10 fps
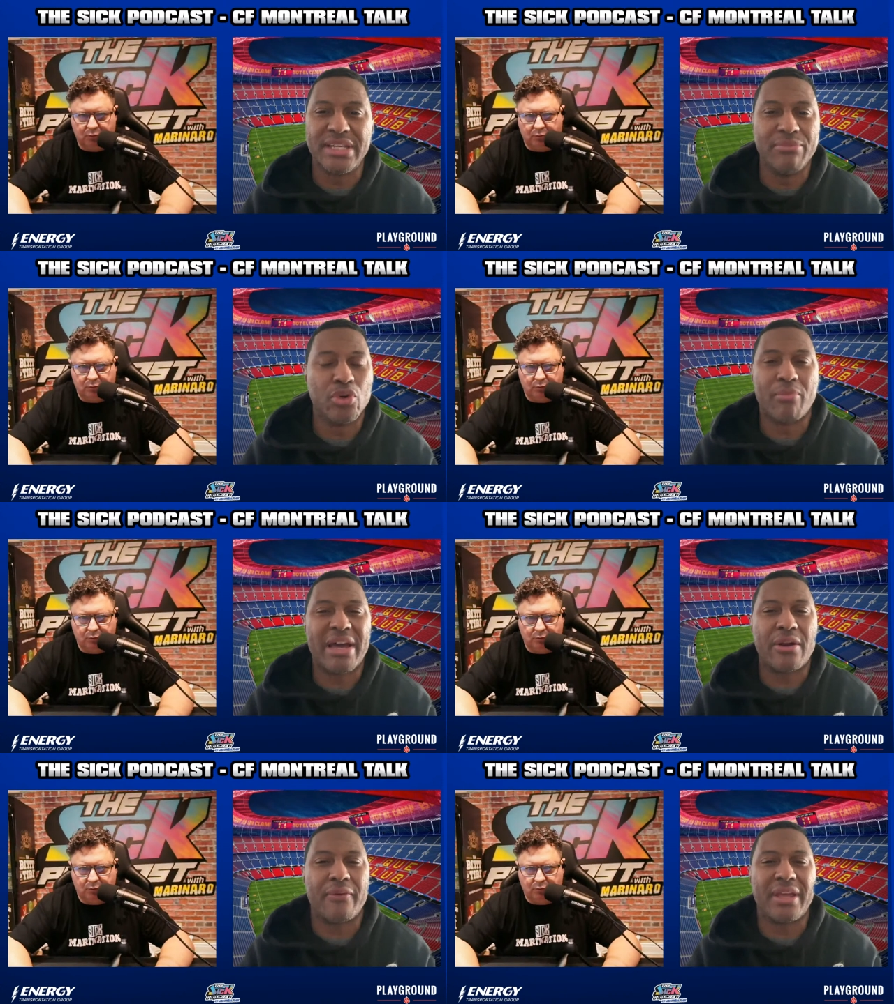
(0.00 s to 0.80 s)
Speaker 1: team. No
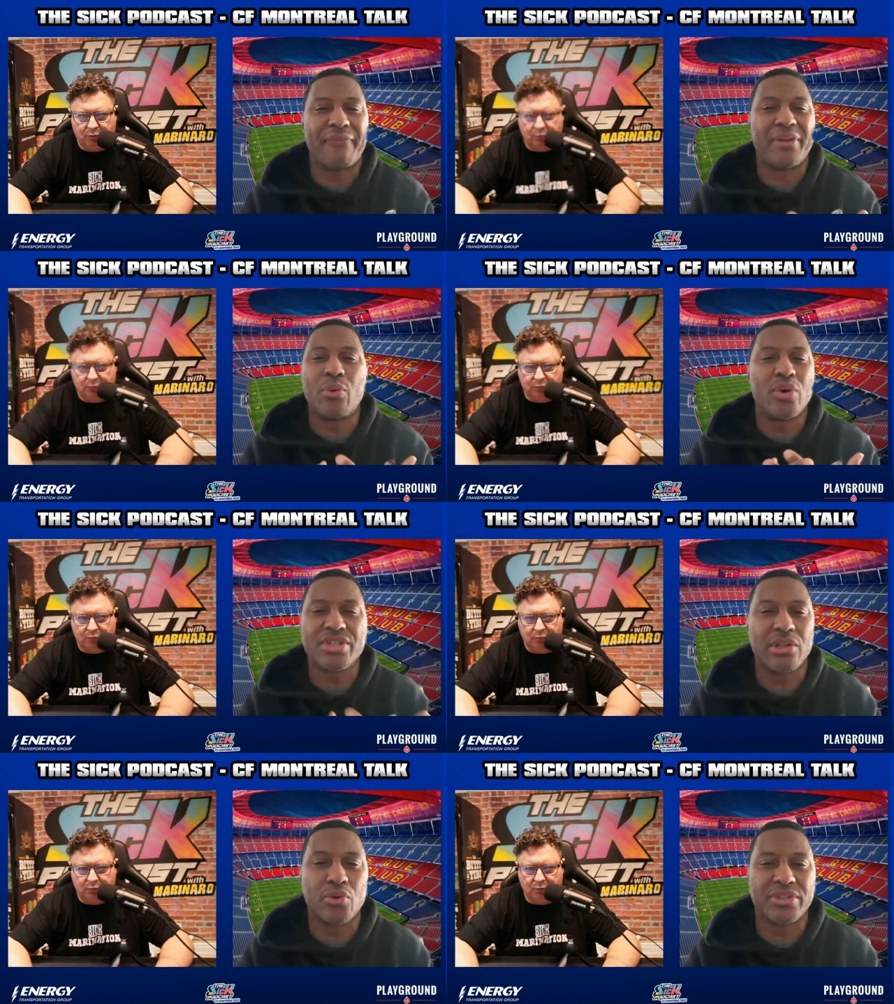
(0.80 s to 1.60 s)
matter if it was
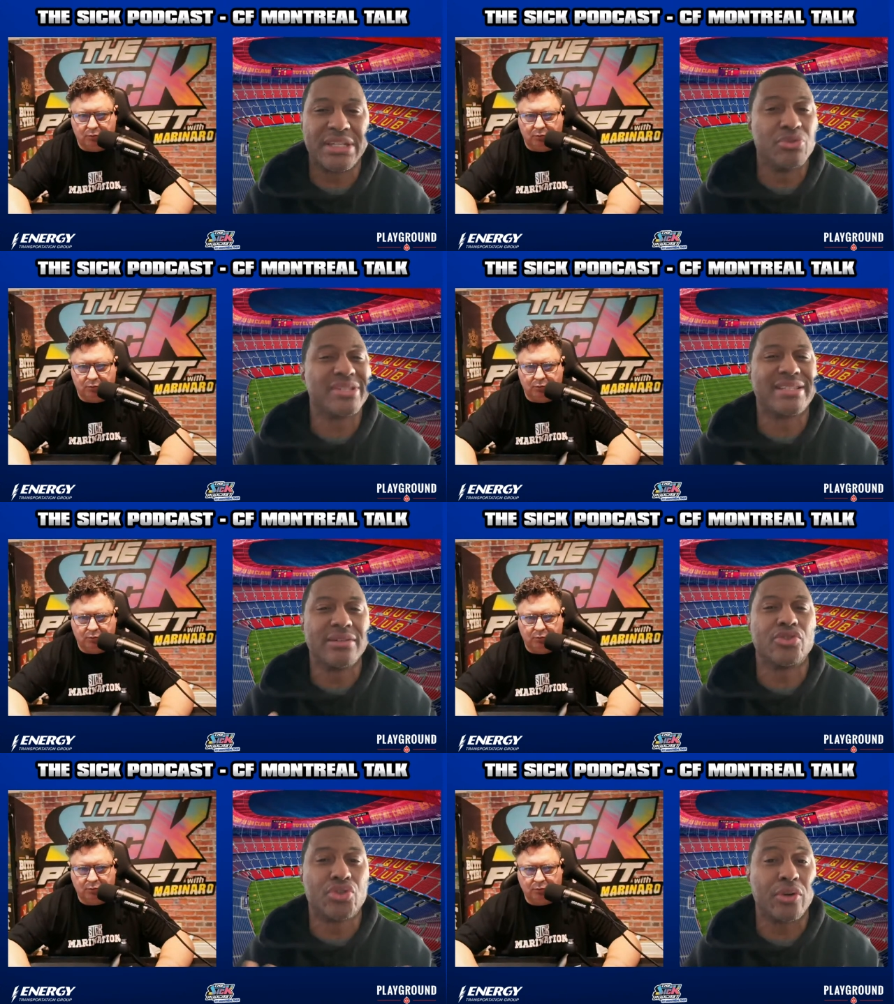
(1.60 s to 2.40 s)
a lower team, you
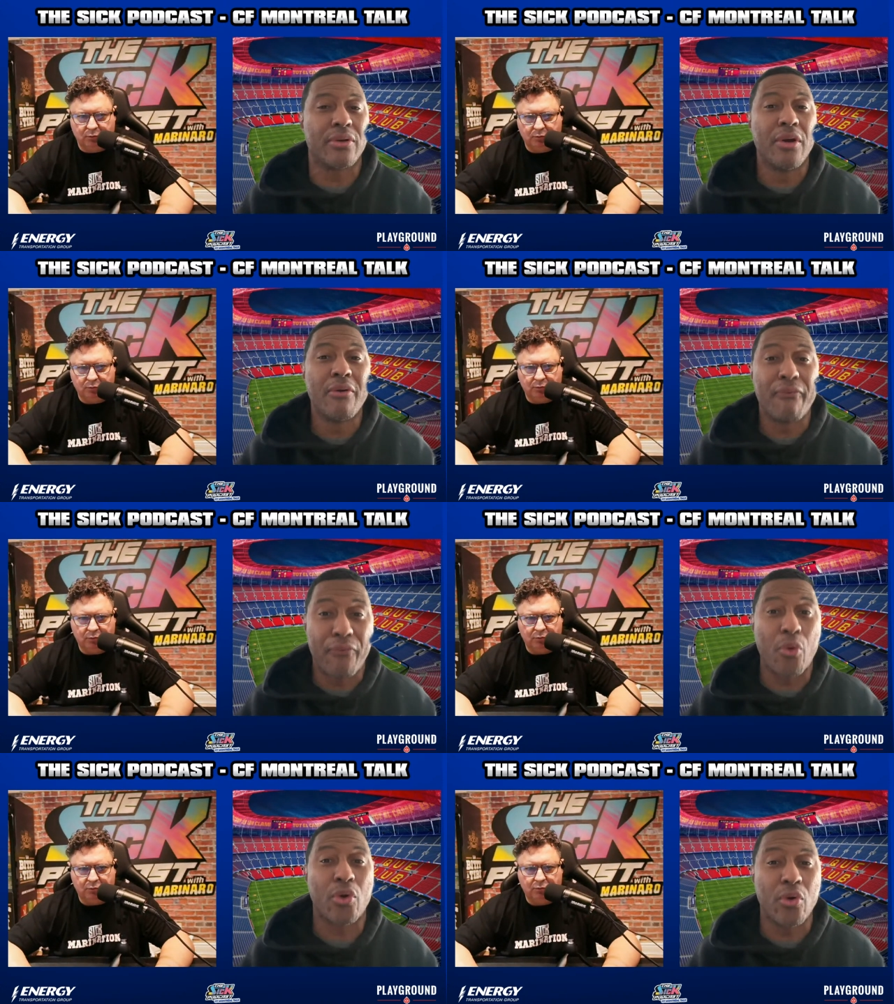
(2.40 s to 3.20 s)
still took
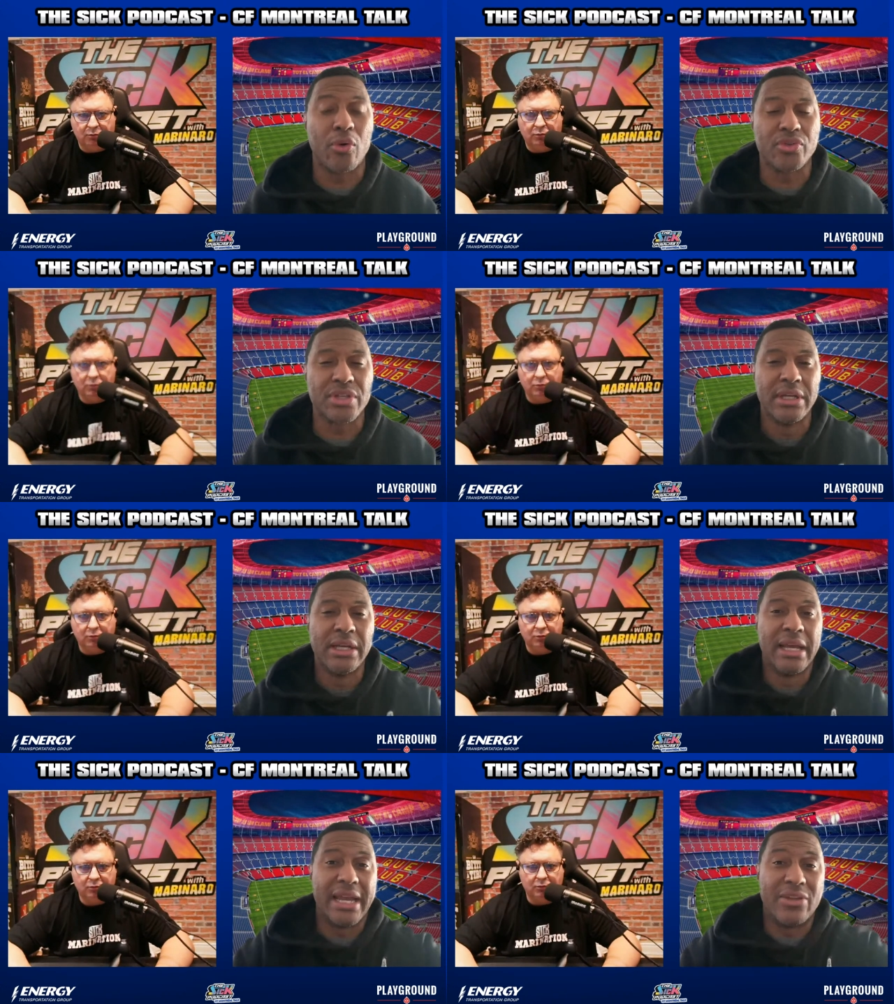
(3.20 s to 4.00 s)
four goals
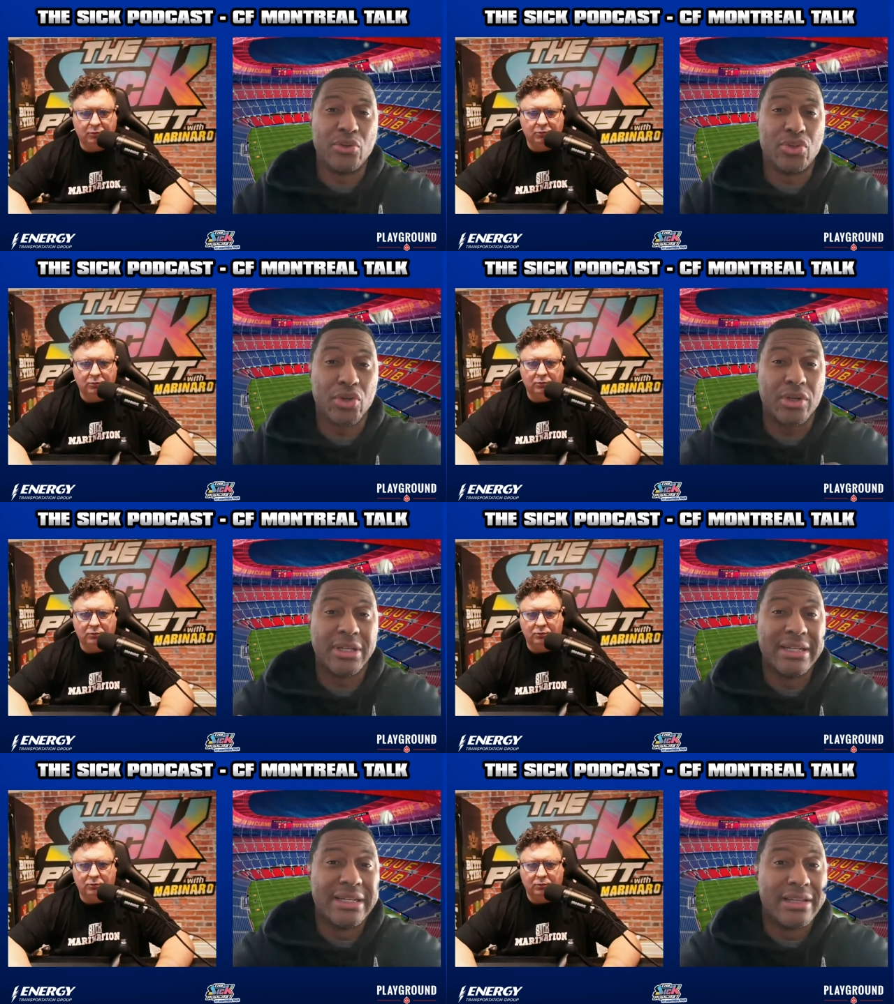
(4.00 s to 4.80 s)
and you took
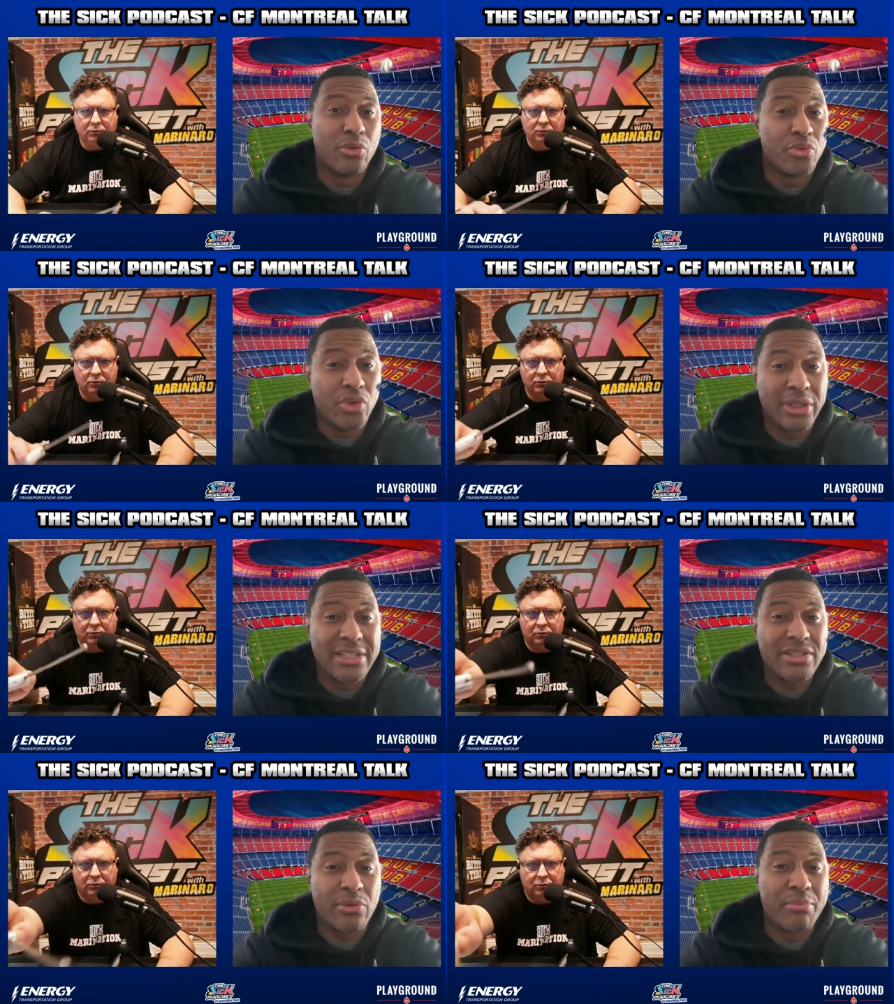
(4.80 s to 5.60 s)

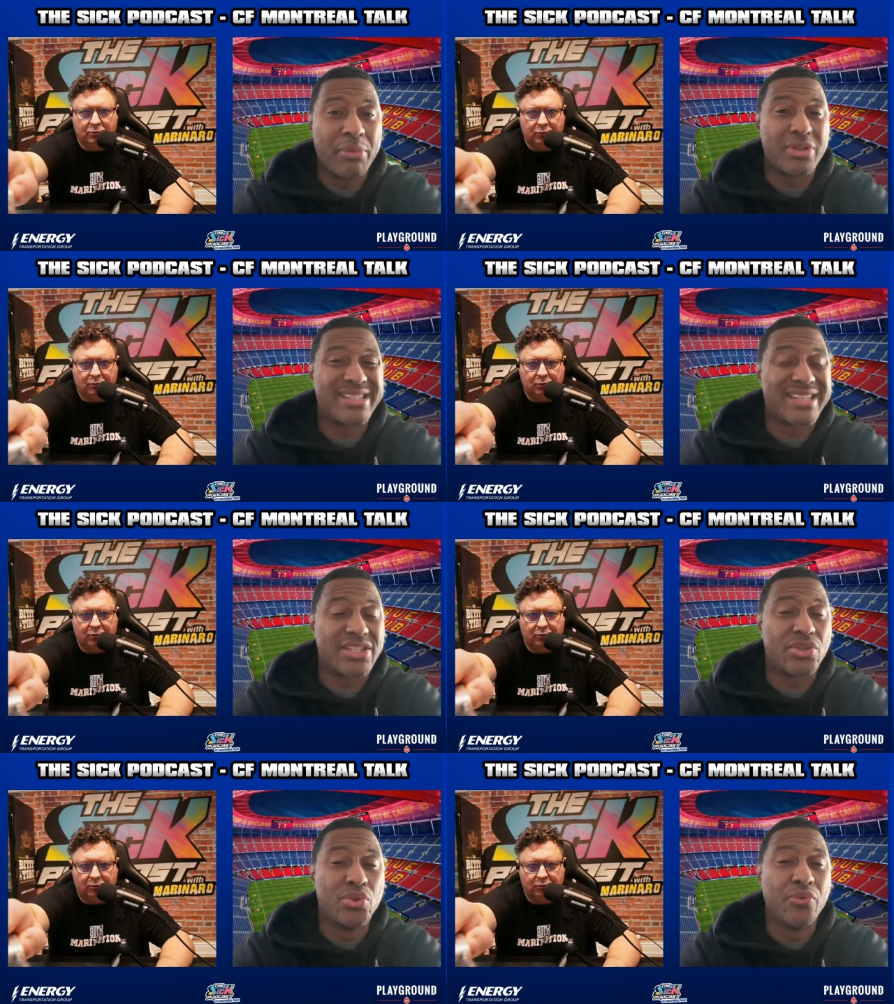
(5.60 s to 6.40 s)
let's not remember
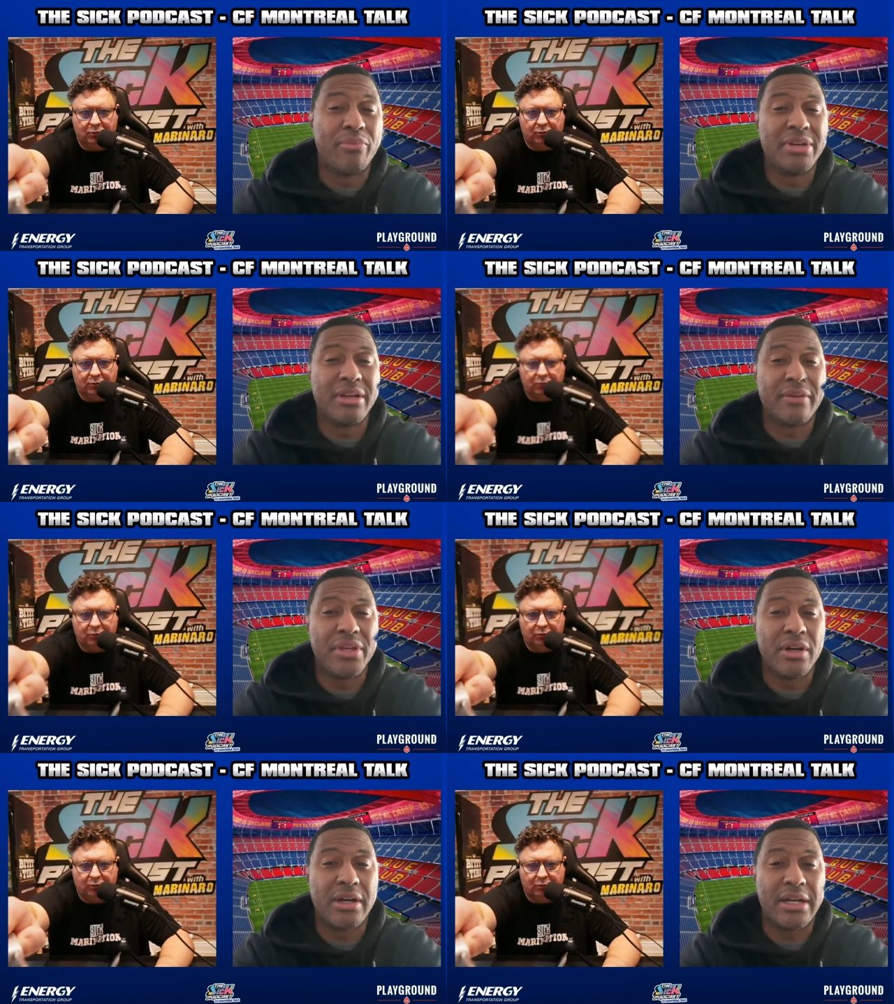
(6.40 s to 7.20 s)
six two uh,
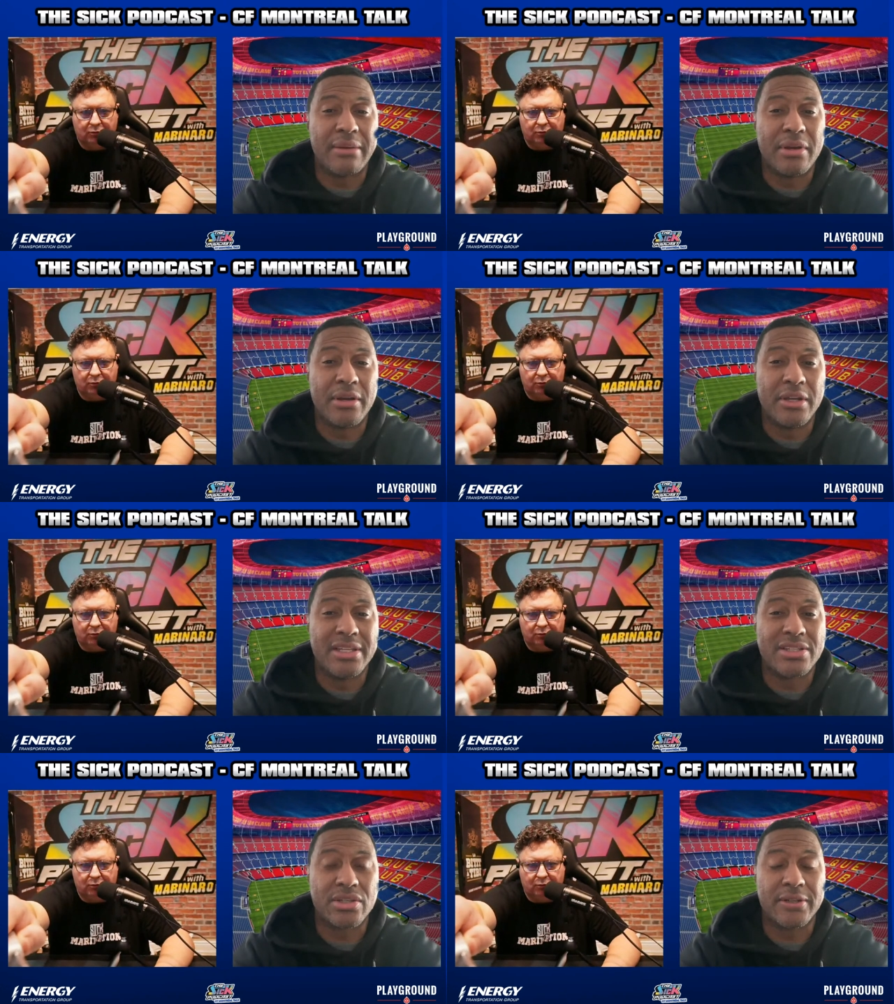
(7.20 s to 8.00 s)
via uh,
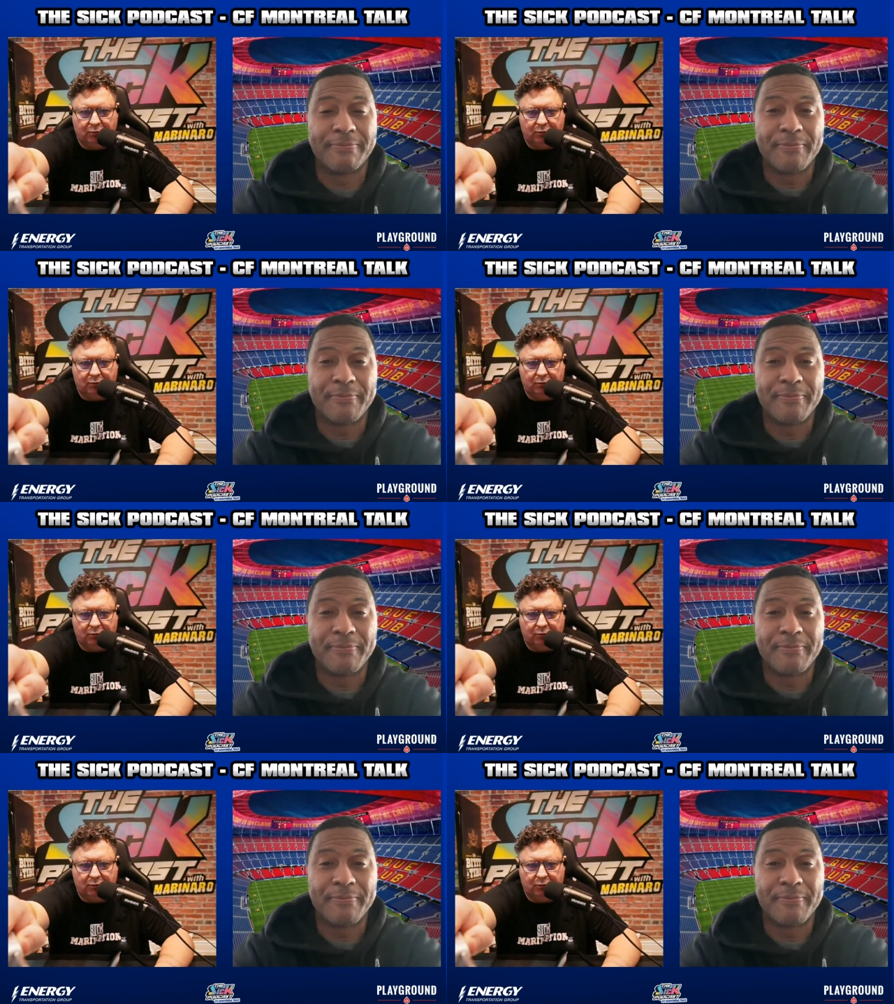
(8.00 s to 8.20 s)
it's a uh,